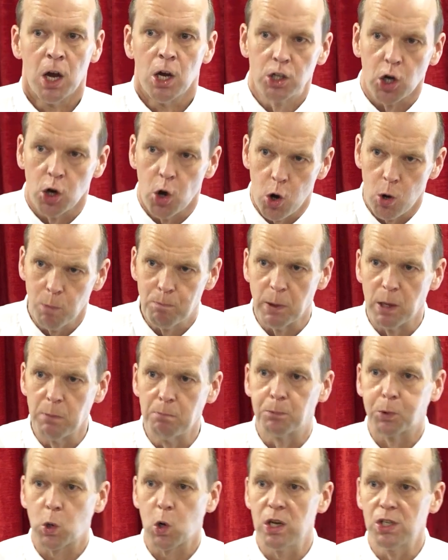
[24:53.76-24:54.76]
to
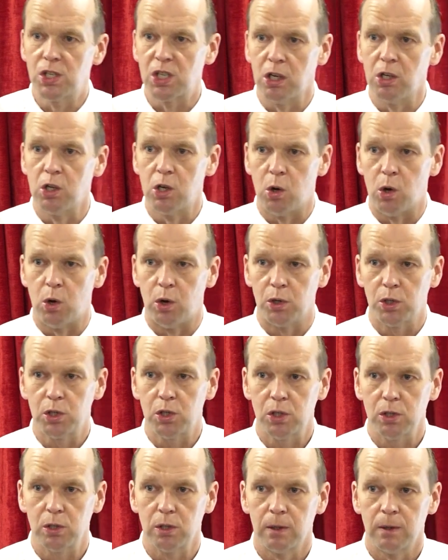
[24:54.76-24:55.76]
open prison
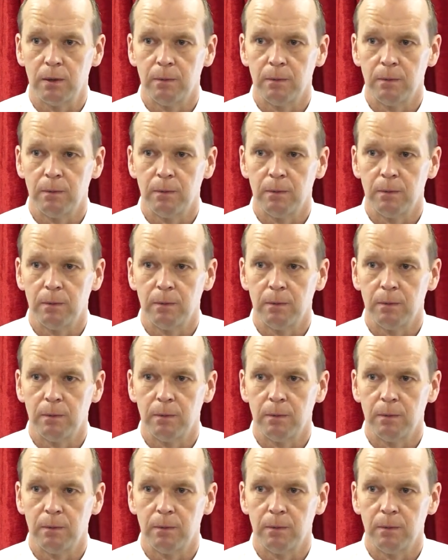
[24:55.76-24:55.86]
doors.